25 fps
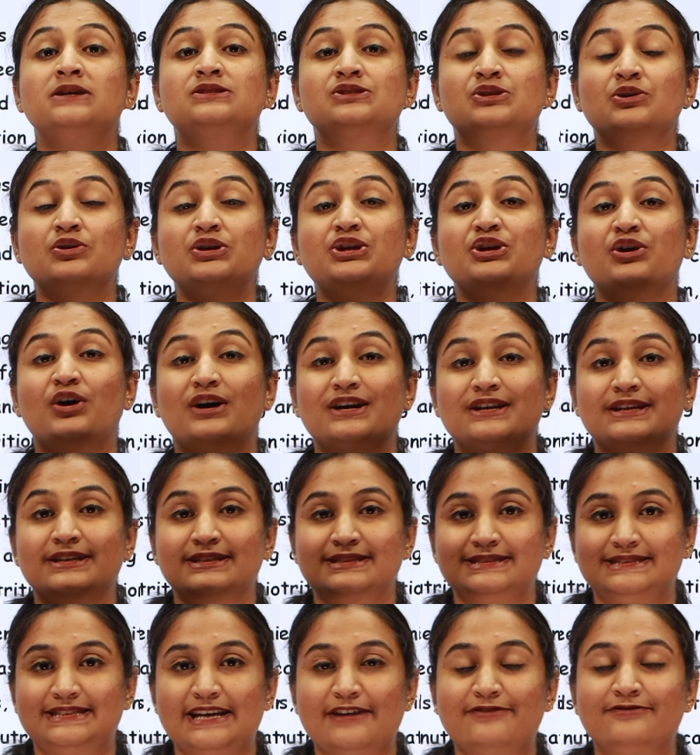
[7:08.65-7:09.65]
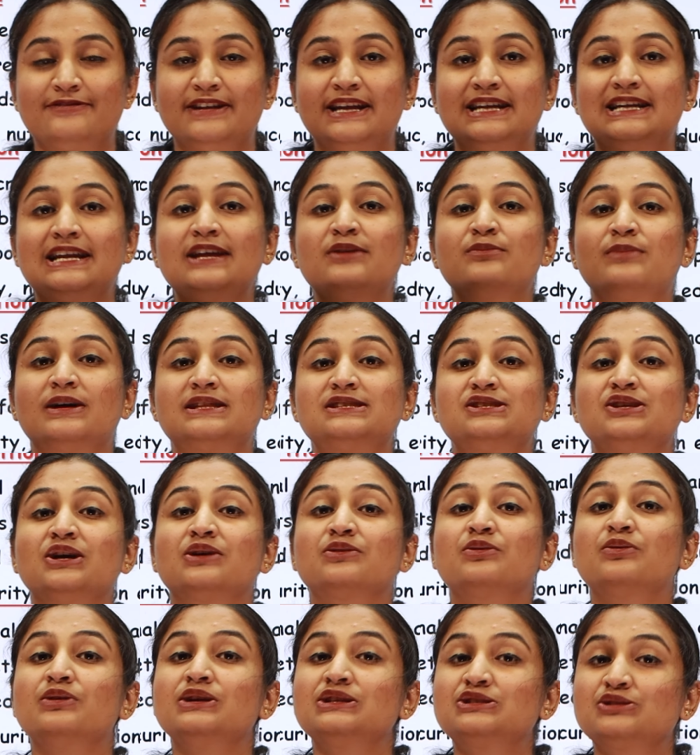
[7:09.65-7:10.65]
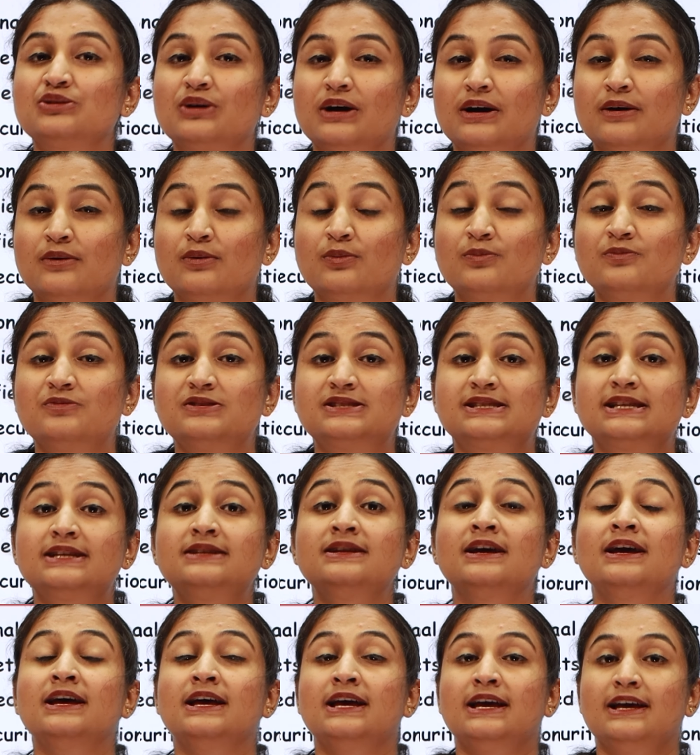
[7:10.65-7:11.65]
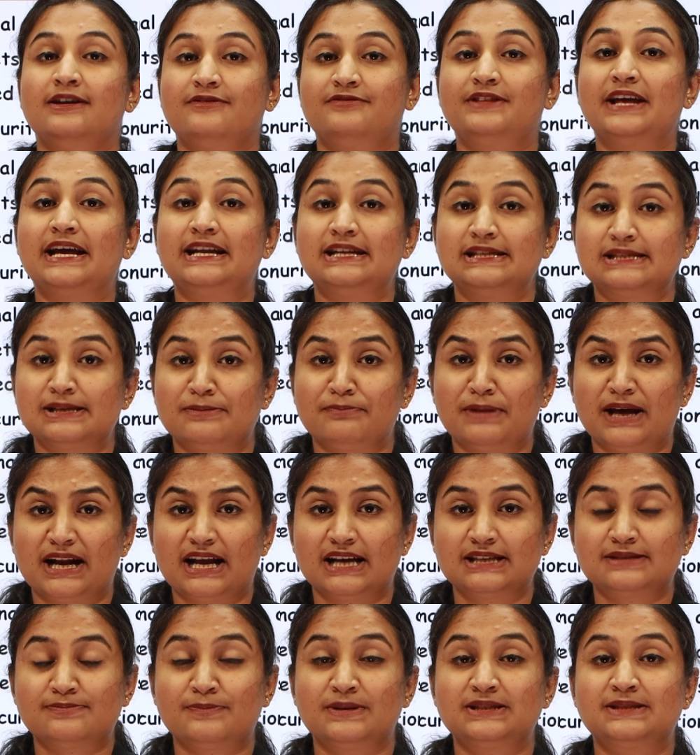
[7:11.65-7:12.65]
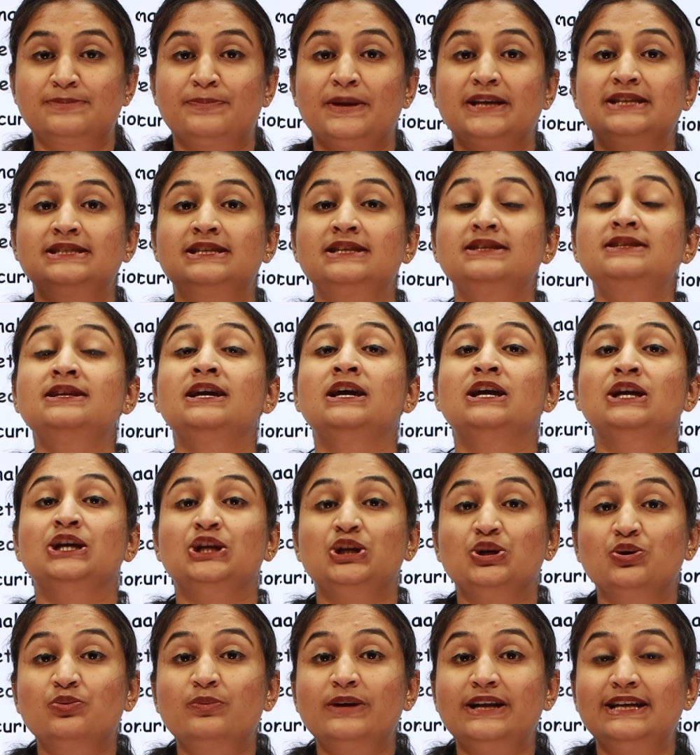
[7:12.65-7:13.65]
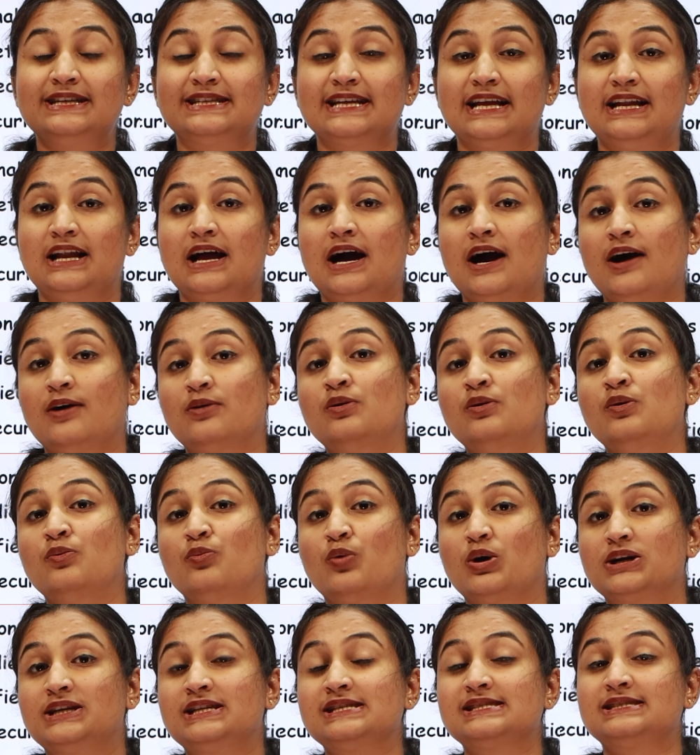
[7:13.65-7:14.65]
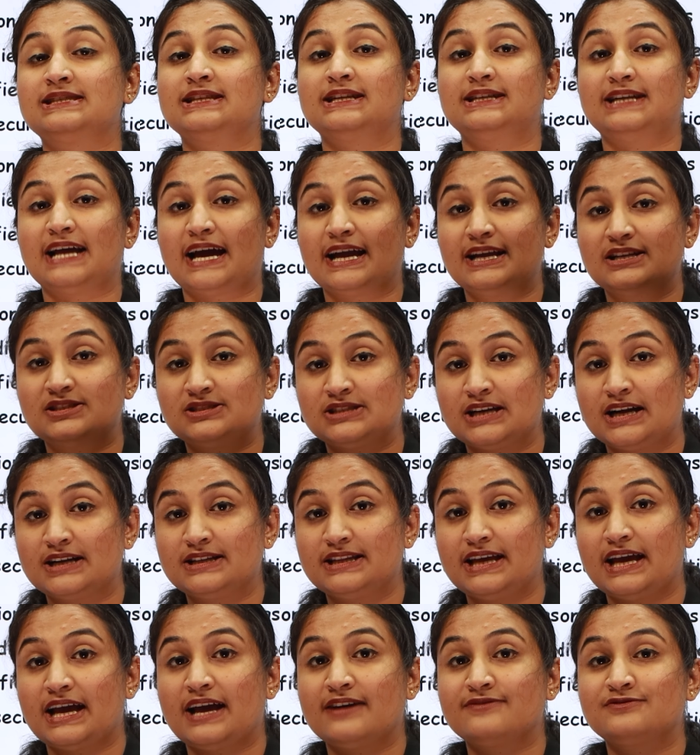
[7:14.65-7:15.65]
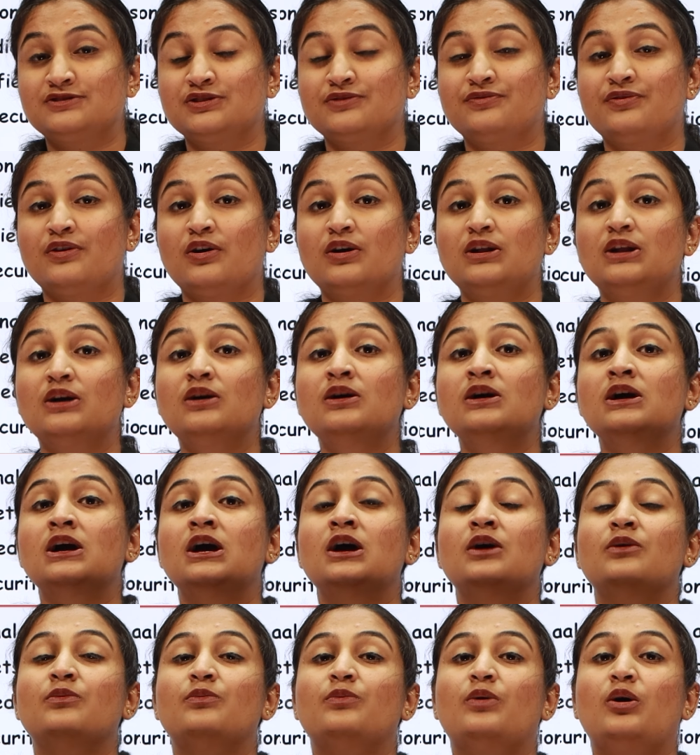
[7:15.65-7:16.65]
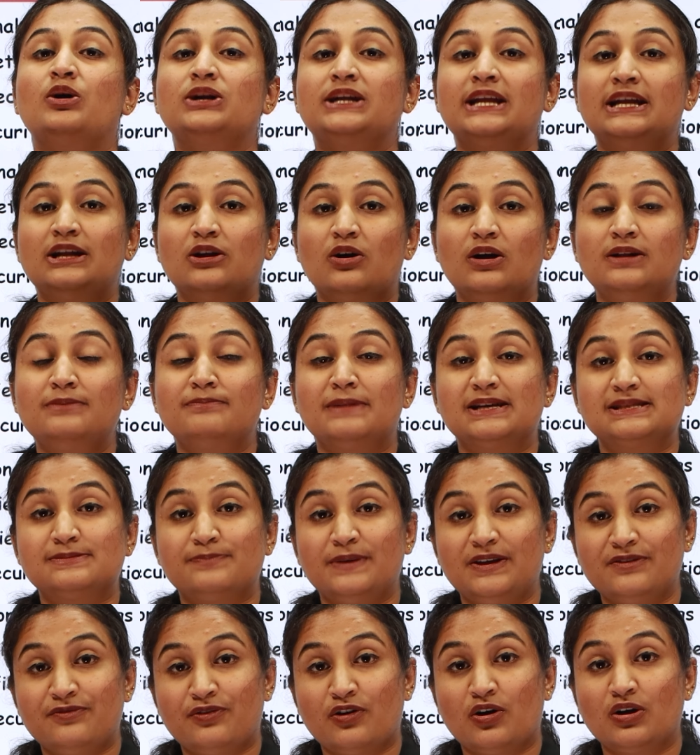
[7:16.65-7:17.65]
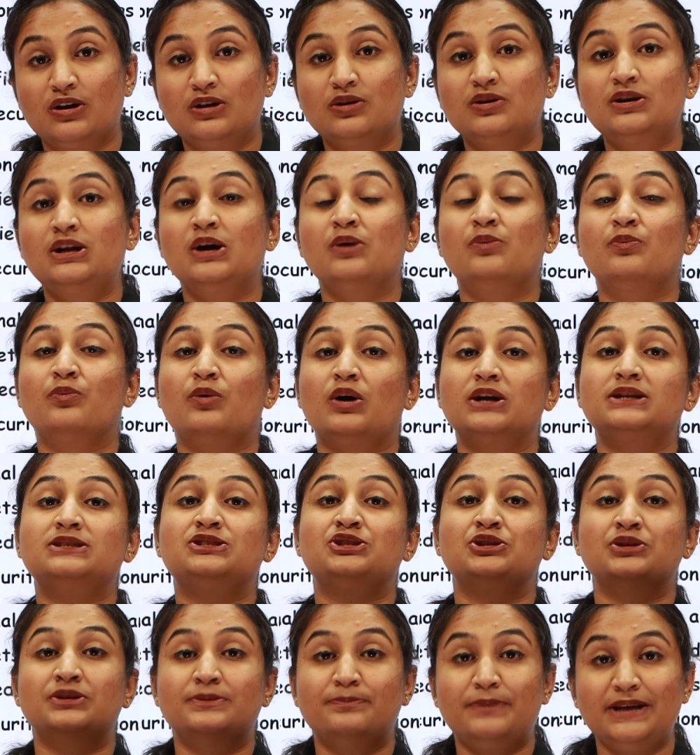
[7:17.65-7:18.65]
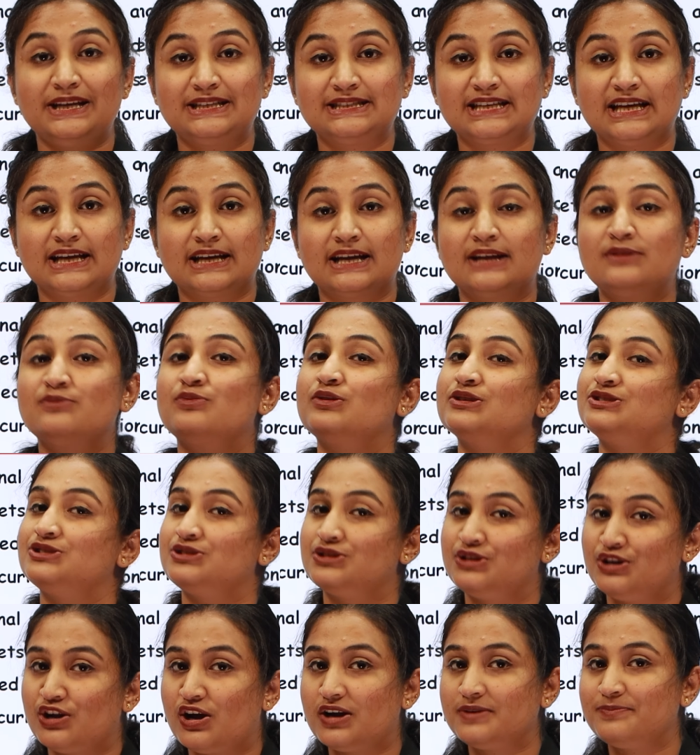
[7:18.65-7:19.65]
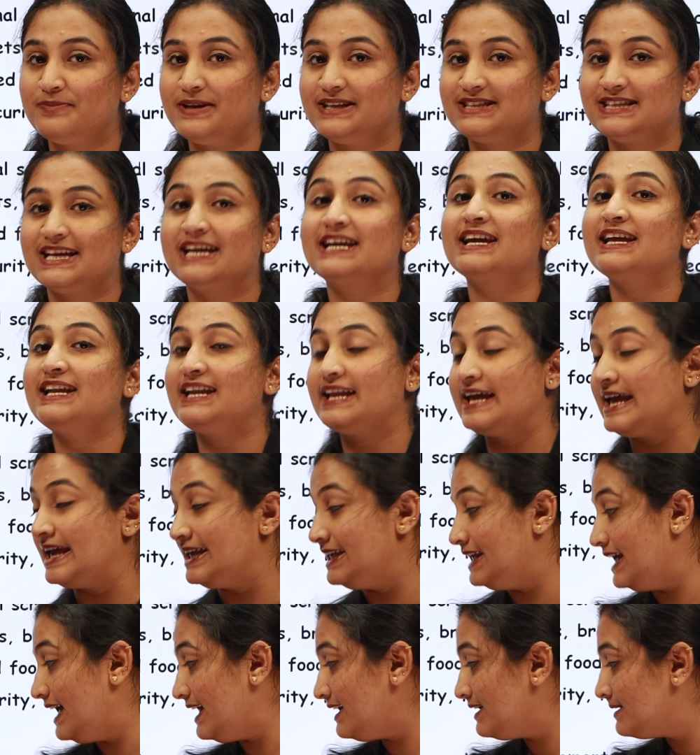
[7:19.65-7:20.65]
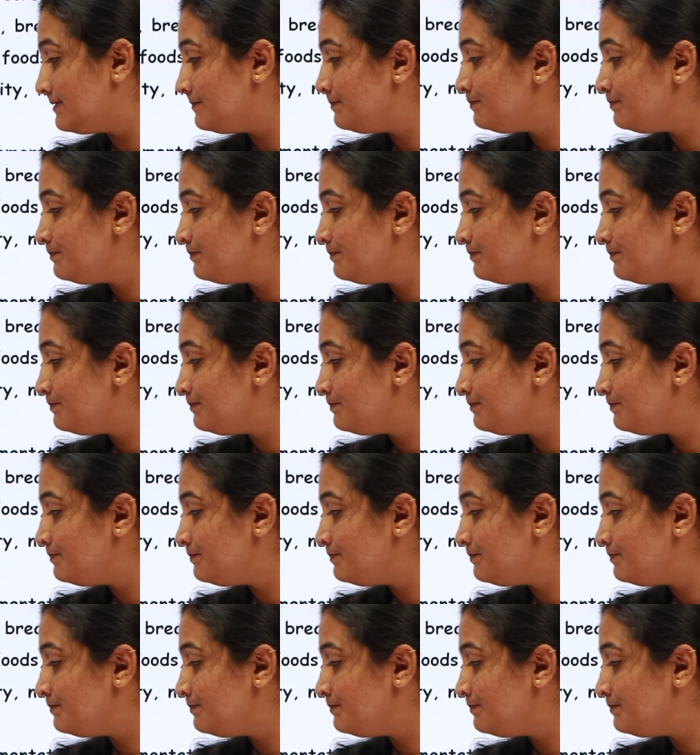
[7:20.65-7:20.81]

So, you're definitely, once you're going to a home visit, if there is a marasmus patient, you will tell what is the diet chart they have to follow, what and all must be followed, what should be taken, what should not be taken again.